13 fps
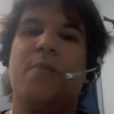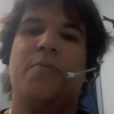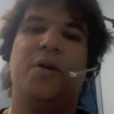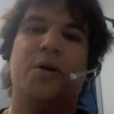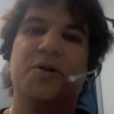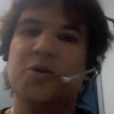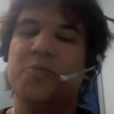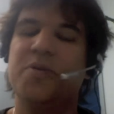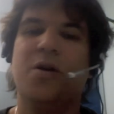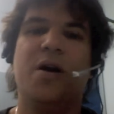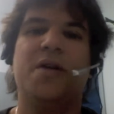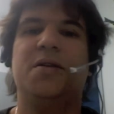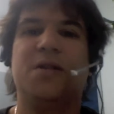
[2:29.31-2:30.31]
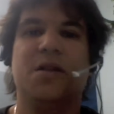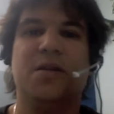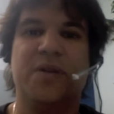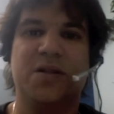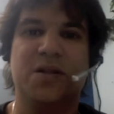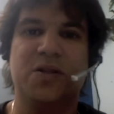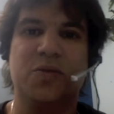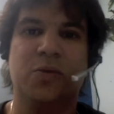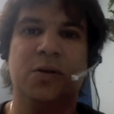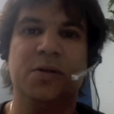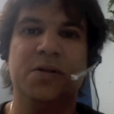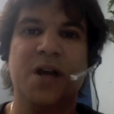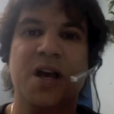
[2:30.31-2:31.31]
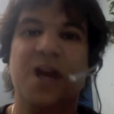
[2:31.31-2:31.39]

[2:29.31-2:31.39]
but also beyond into the business world.